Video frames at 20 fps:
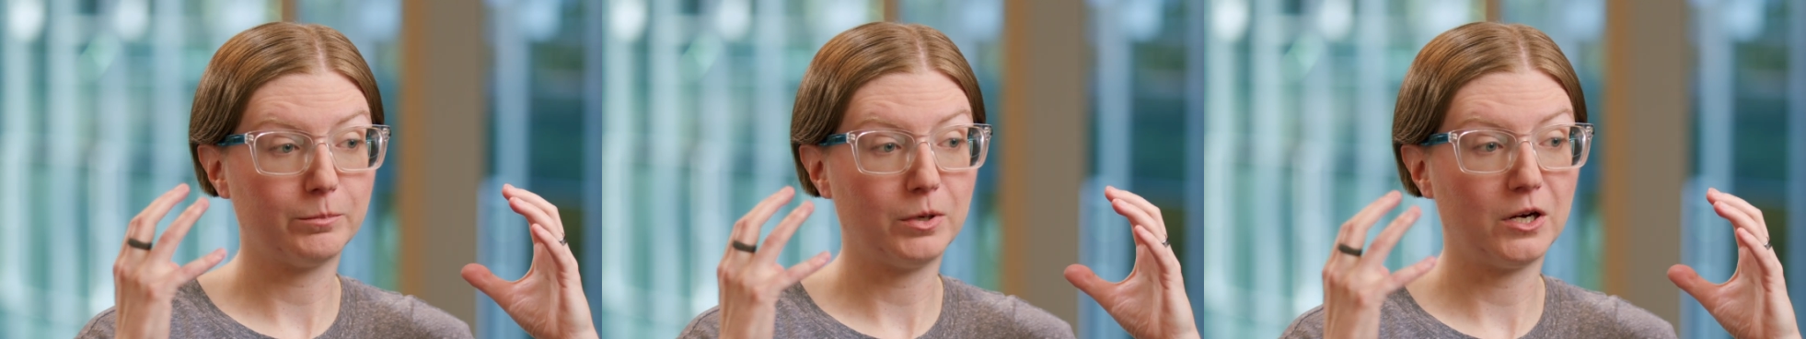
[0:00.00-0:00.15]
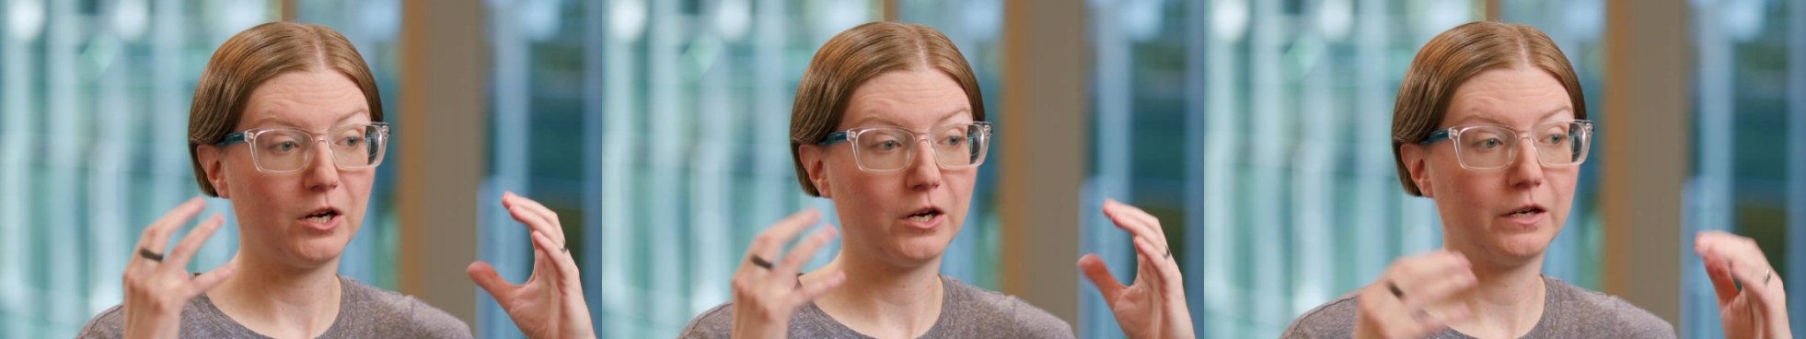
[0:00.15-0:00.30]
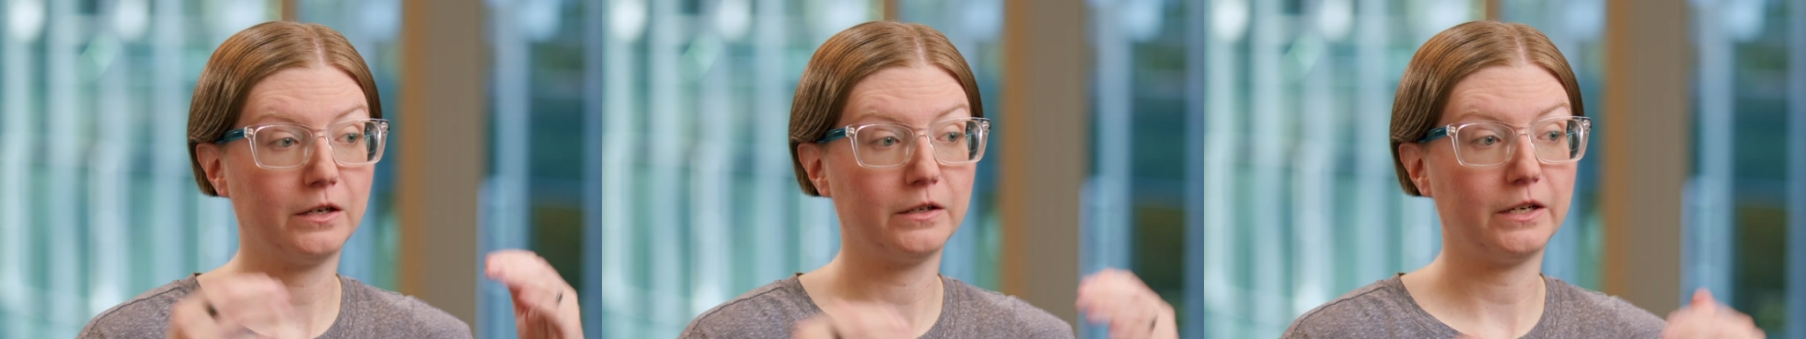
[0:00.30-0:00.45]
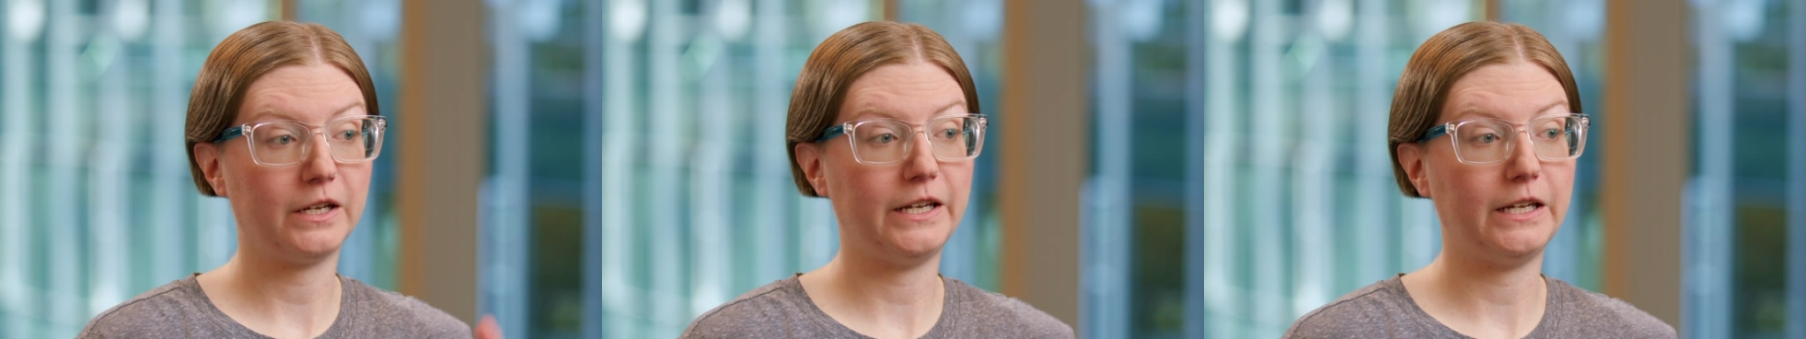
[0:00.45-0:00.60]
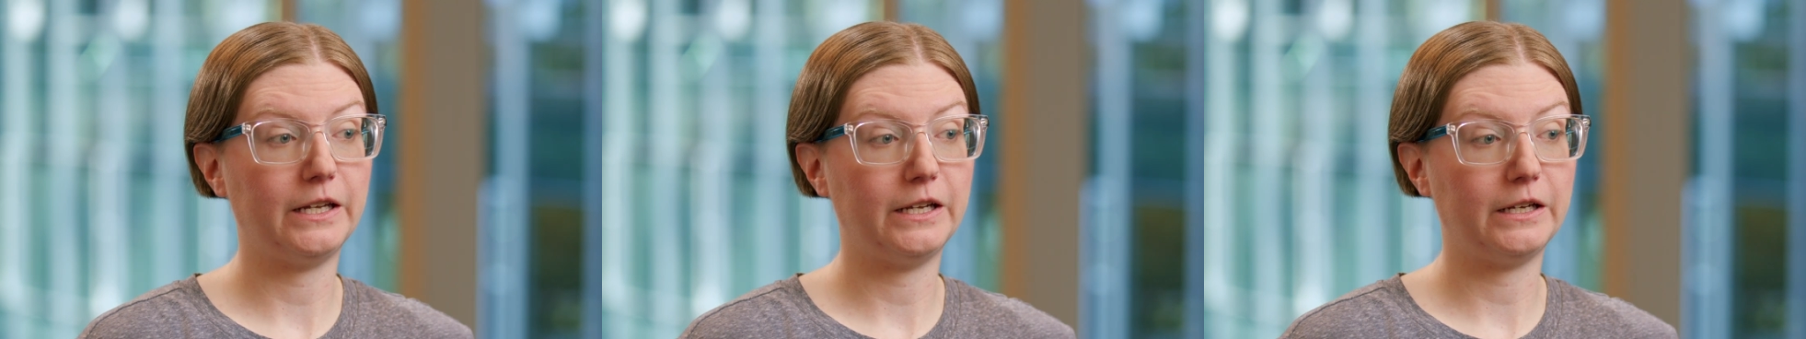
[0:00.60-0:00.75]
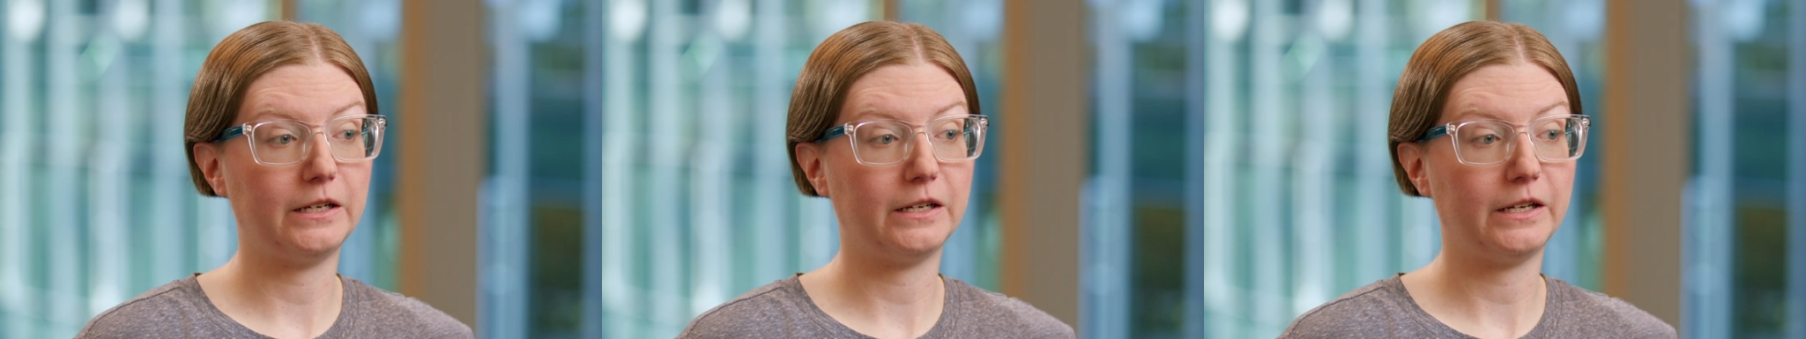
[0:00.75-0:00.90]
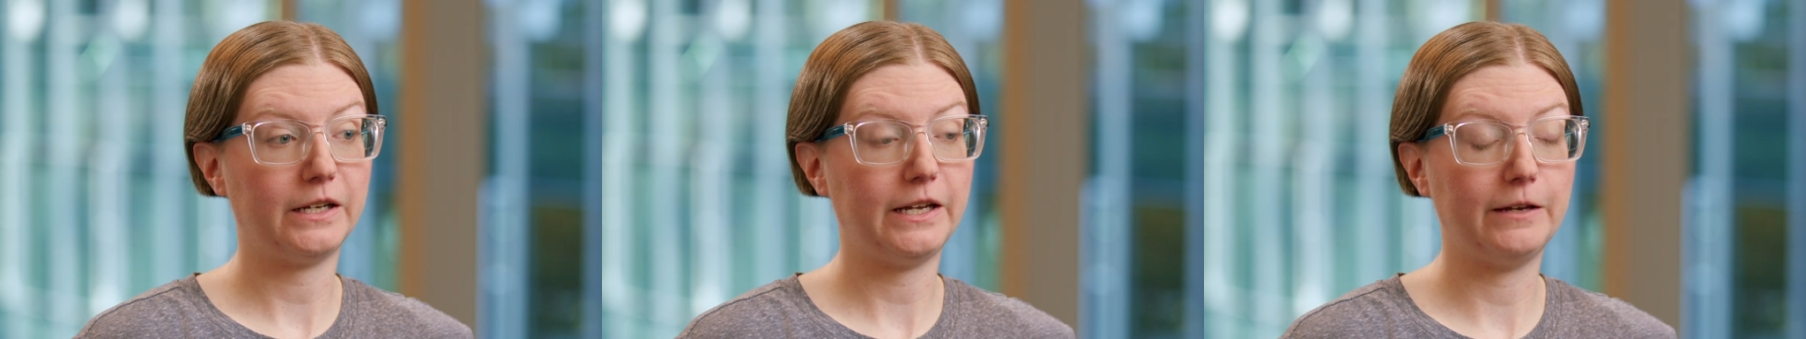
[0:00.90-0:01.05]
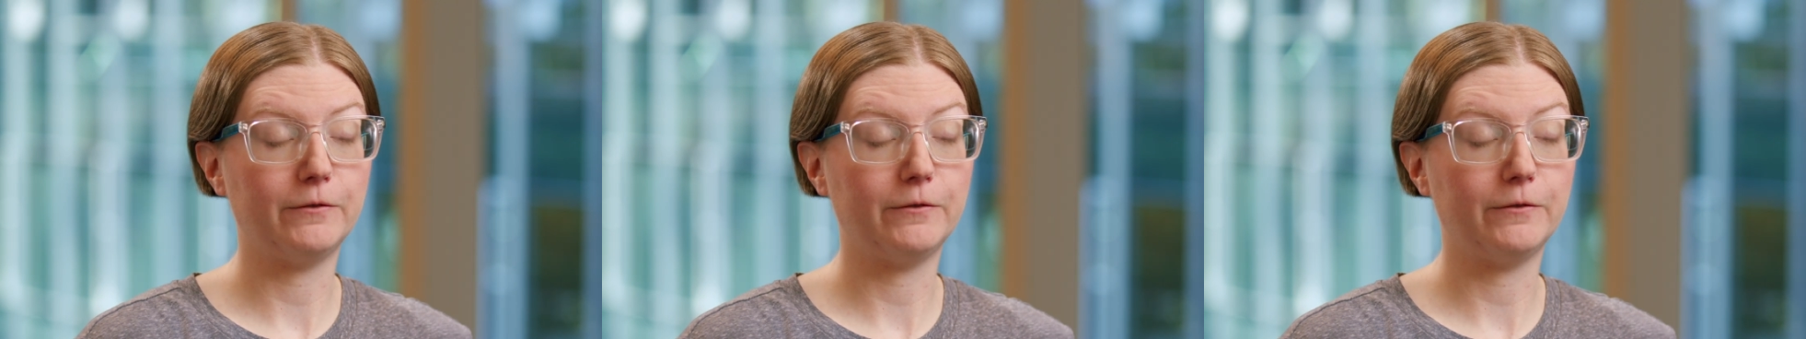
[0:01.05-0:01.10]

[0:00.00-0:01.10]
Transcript: part in